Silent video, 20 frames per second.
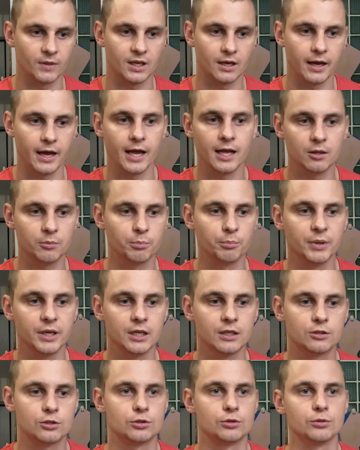helped
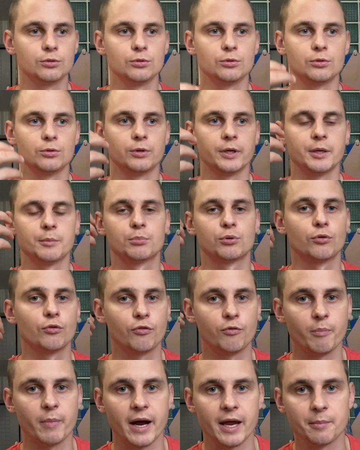me to
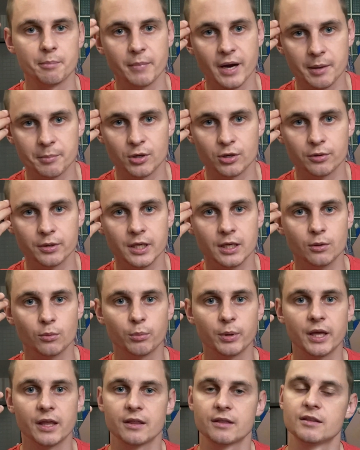improve my memory
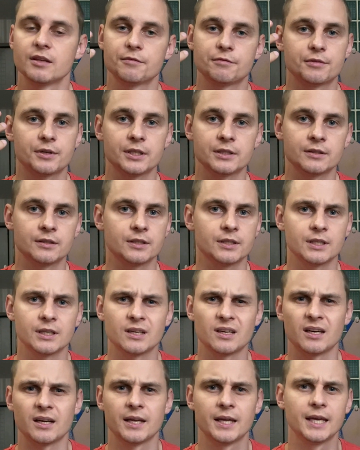with different
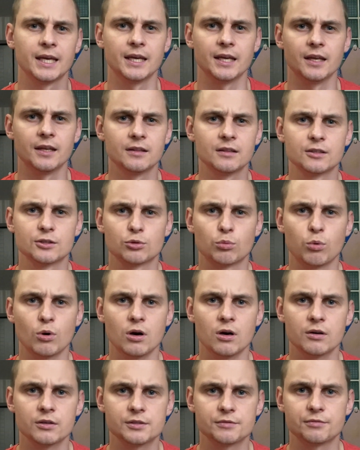English
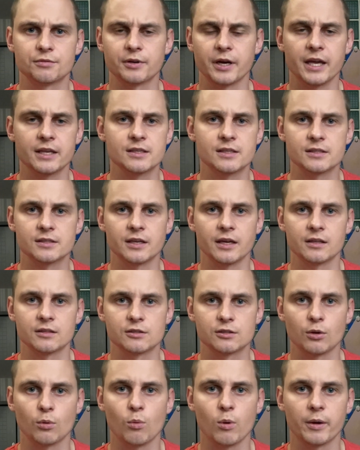words, phrases, and
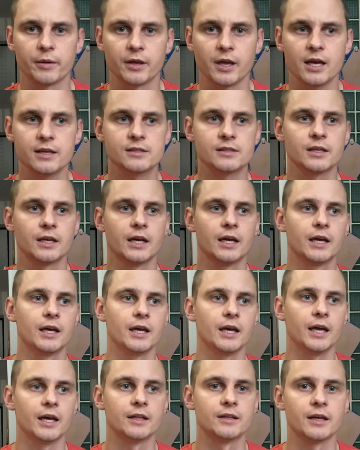so on. Yes,
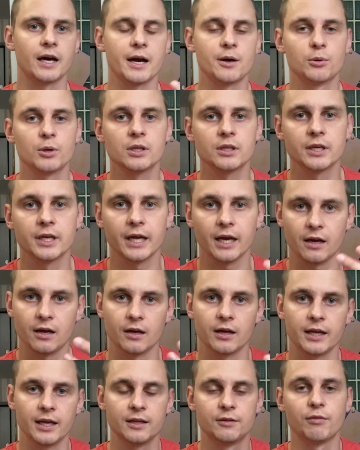and I really
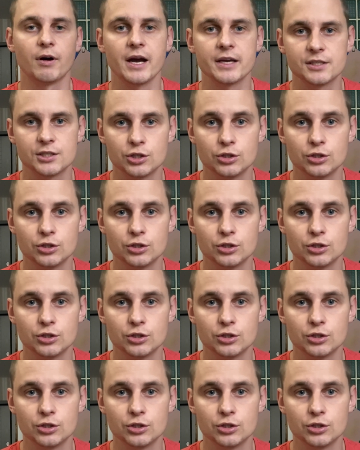advise